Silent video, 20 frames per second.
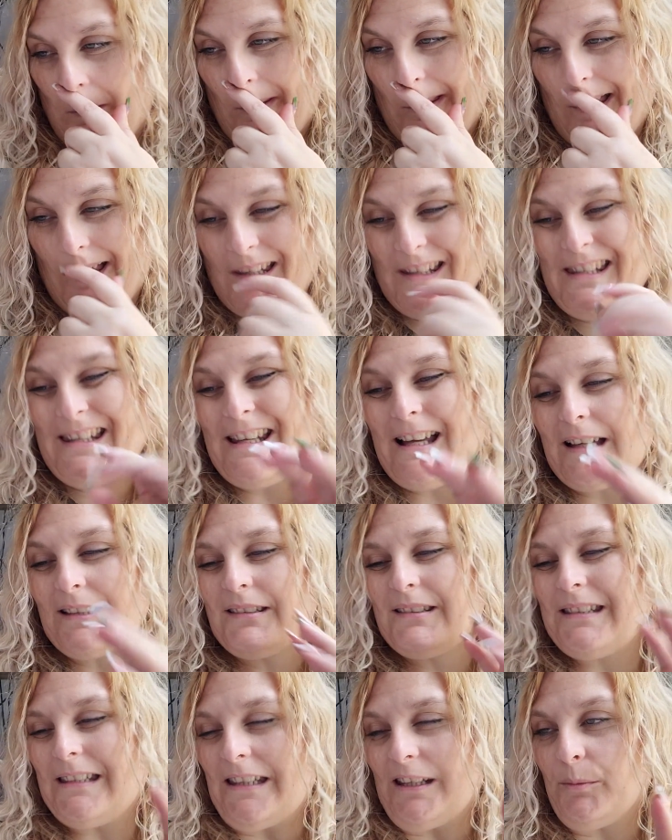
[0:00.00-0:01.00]
I
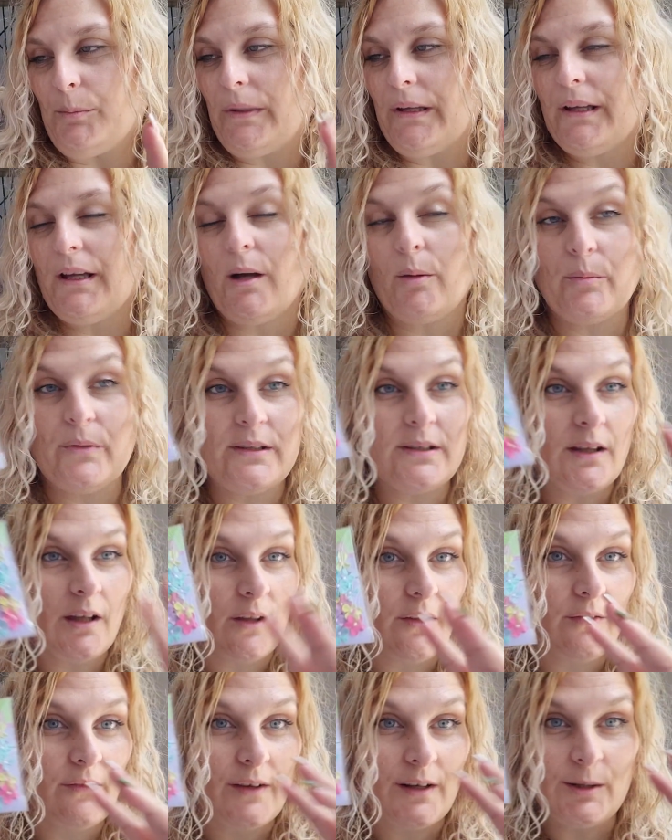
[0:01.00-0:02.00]
did pick up this
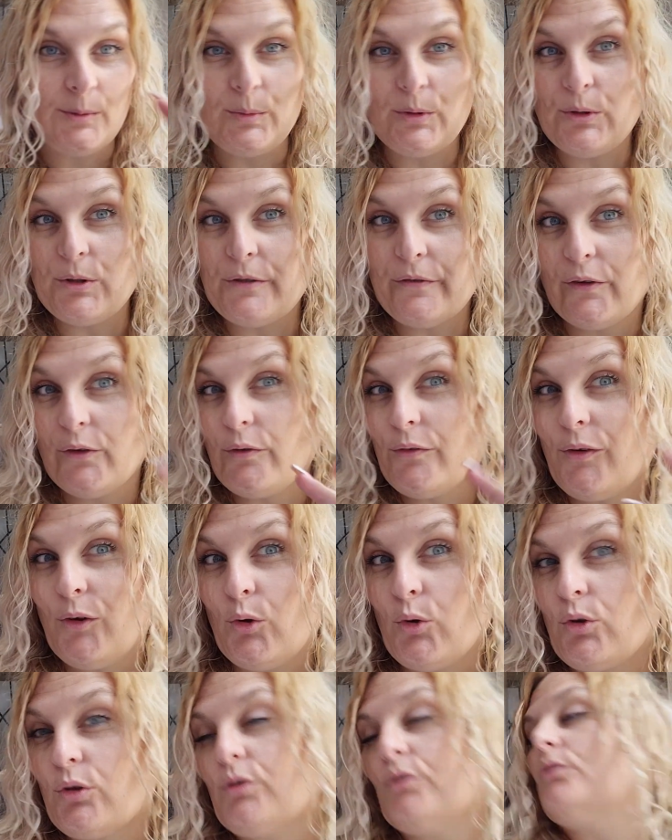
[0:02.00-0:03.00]
other very beautiful
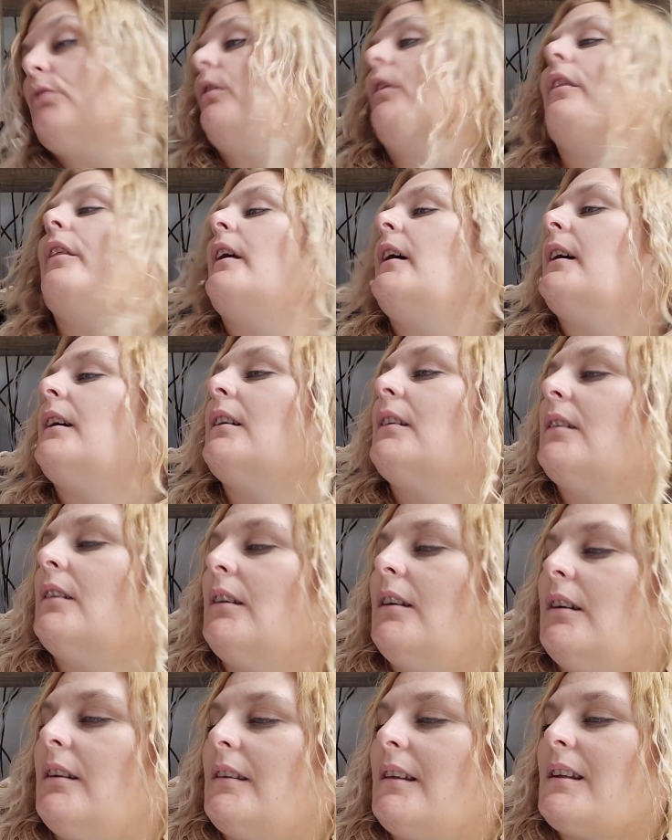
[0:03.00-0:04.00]
floral thing,
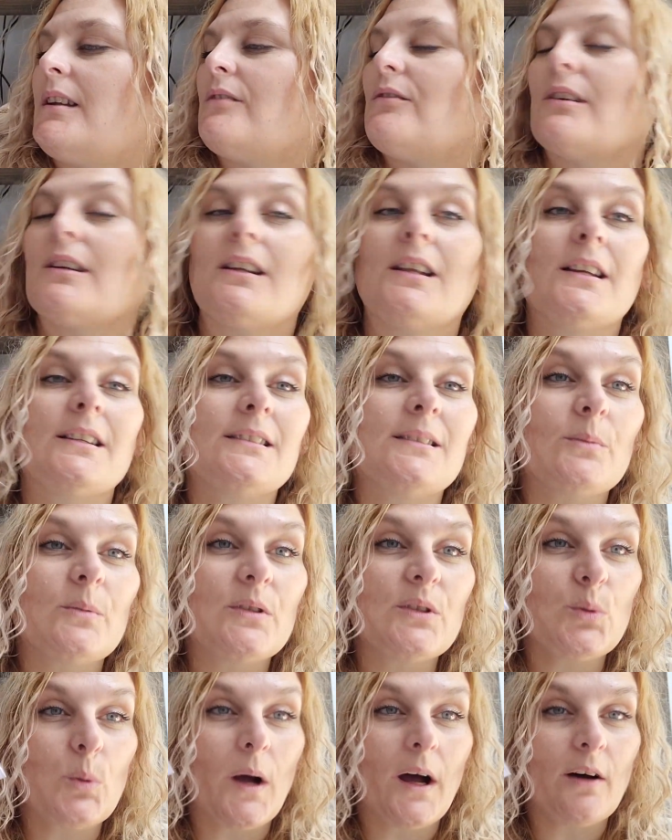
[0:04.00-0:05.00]
and then I realised it was
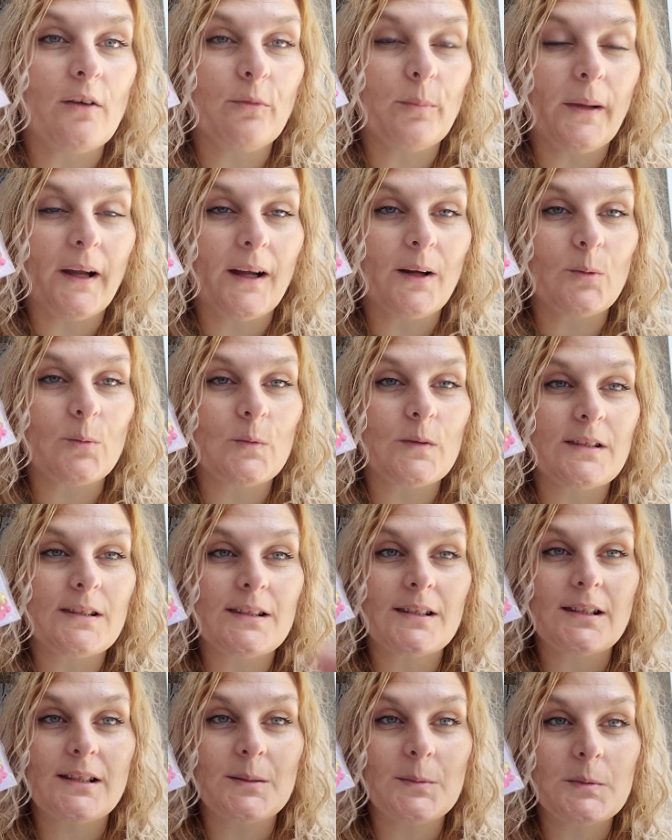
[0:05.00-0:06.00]
£12, and
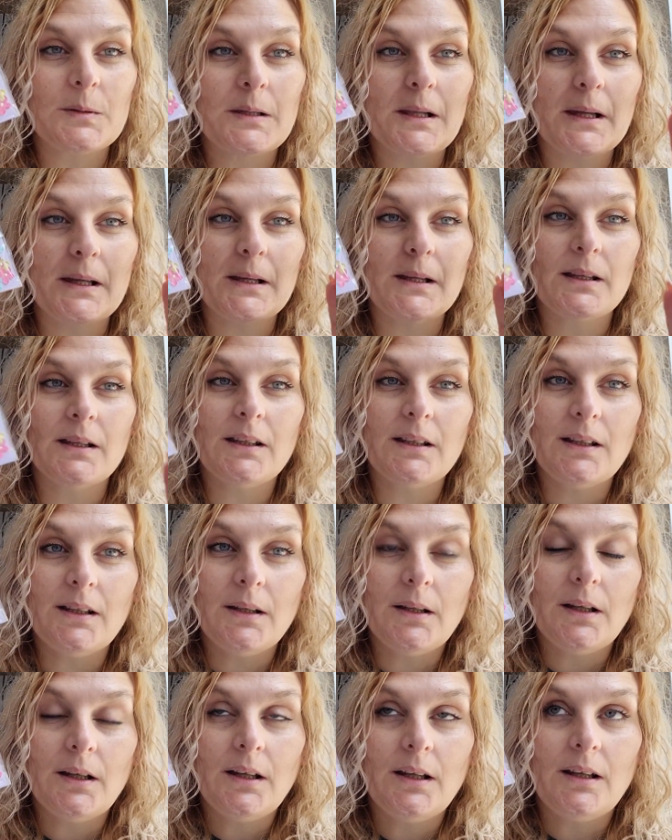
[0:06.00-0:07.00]
it was
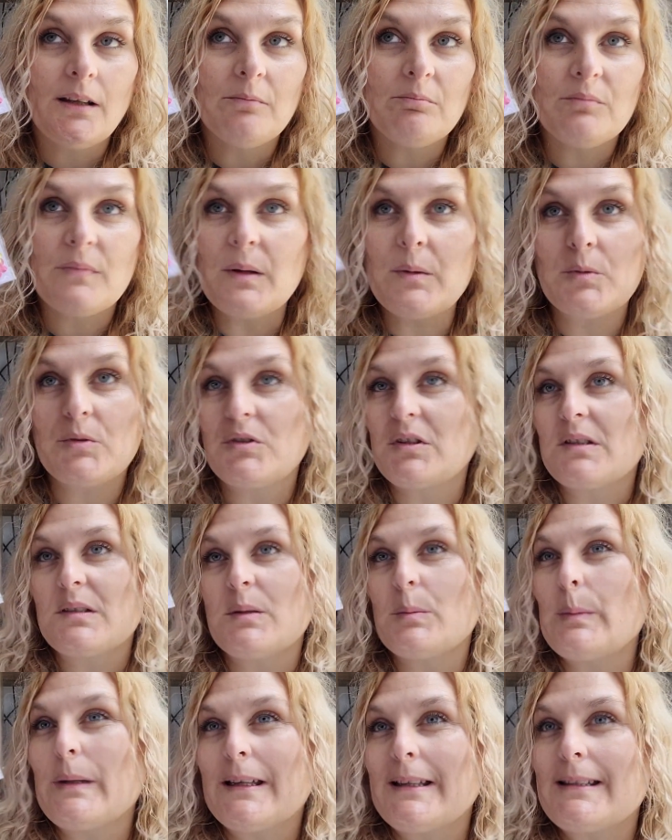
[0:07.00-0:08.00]
it was just a
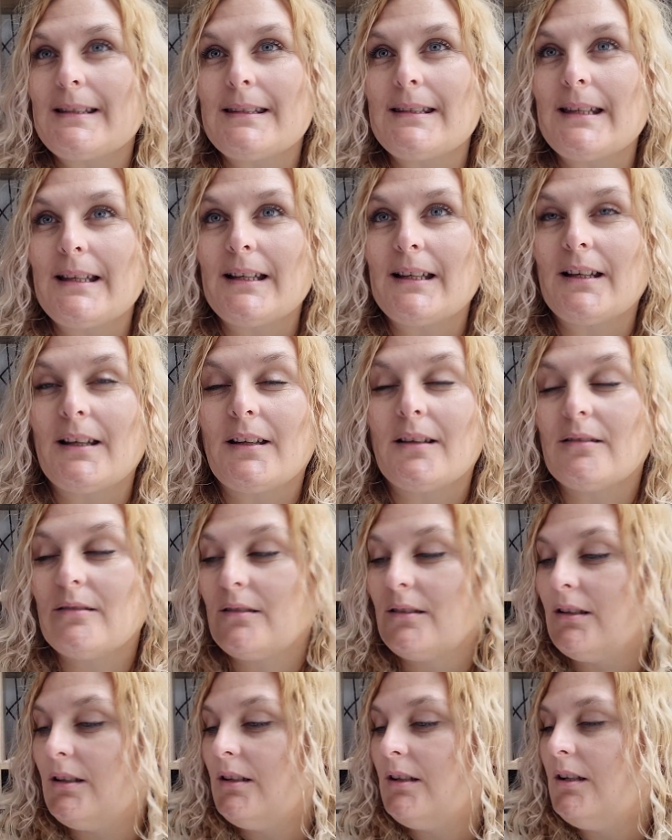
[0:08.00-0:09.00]
big sticker
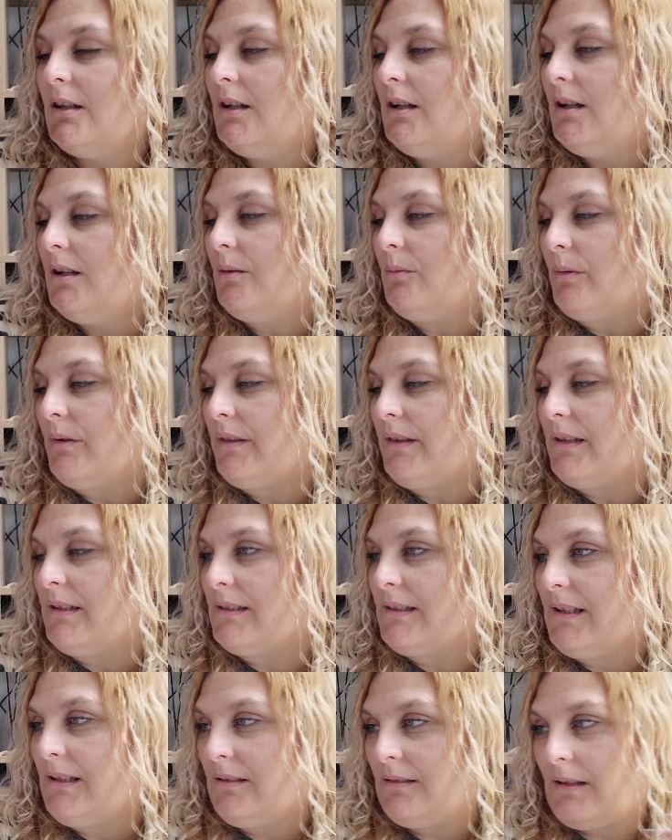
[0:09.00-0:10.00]
with
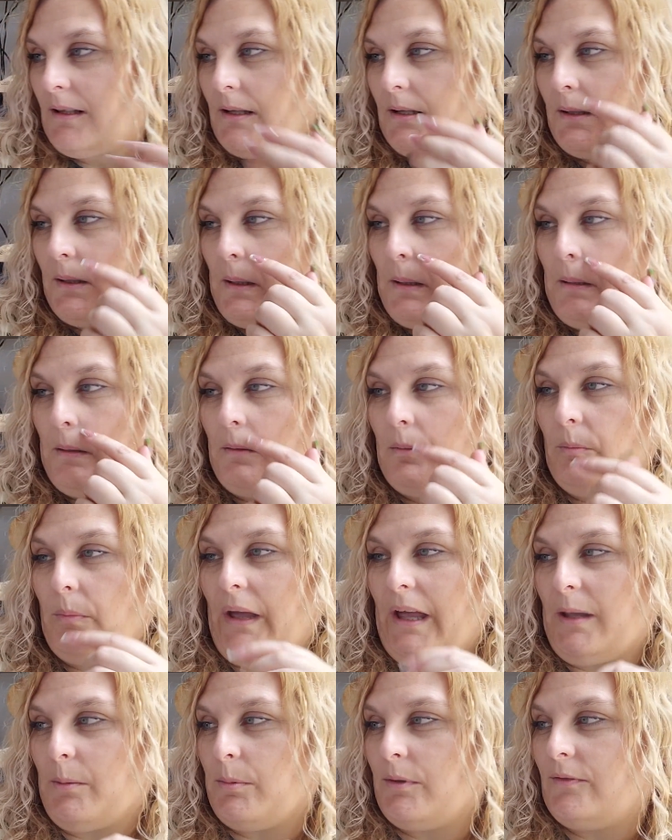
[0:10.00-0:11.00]
these
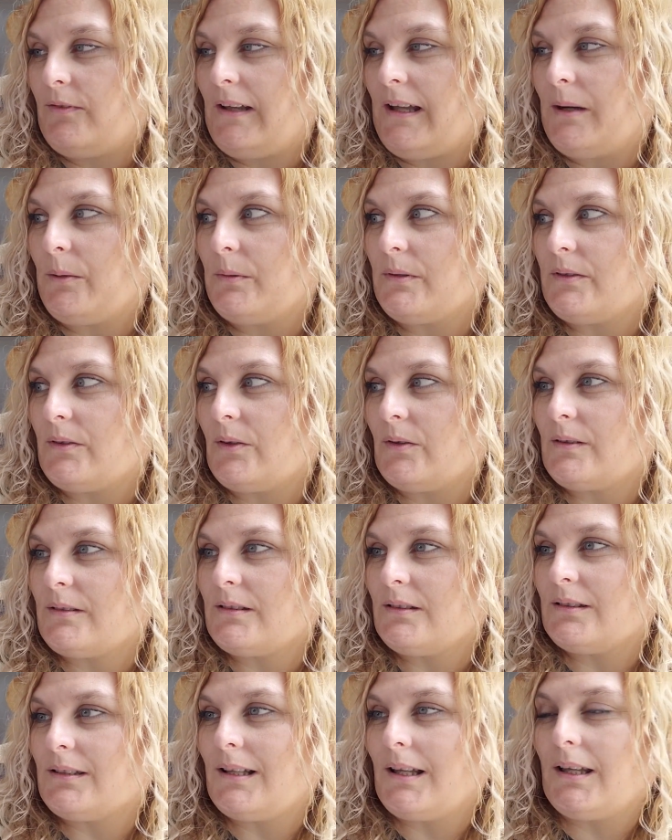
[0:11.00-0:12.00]
paper flowers on, so
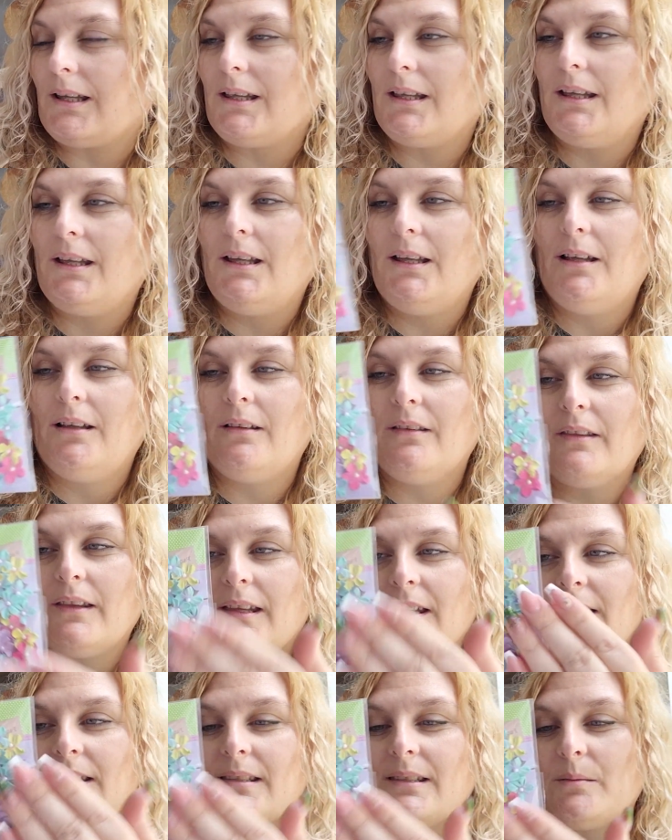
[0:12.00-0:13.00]
I was
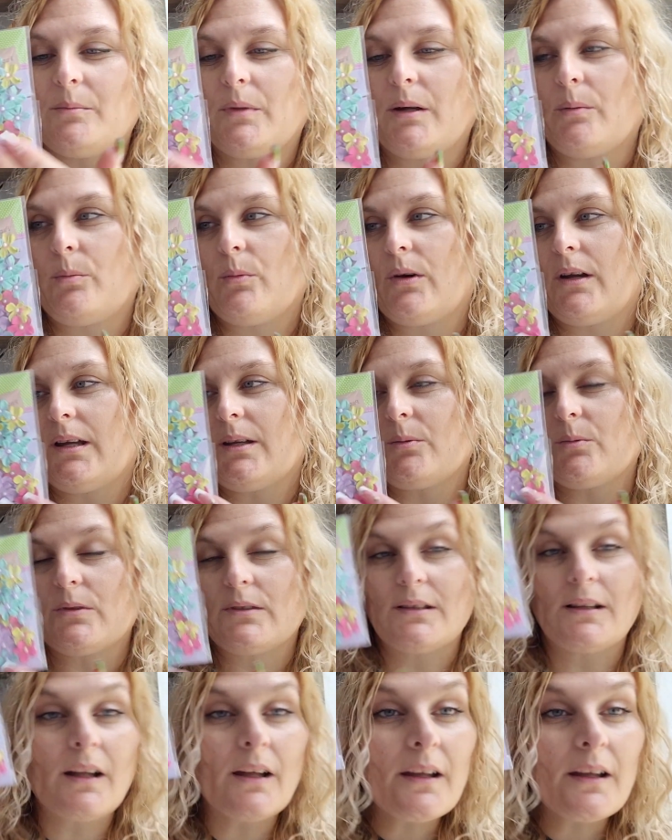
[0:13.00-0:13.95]
this in my brain was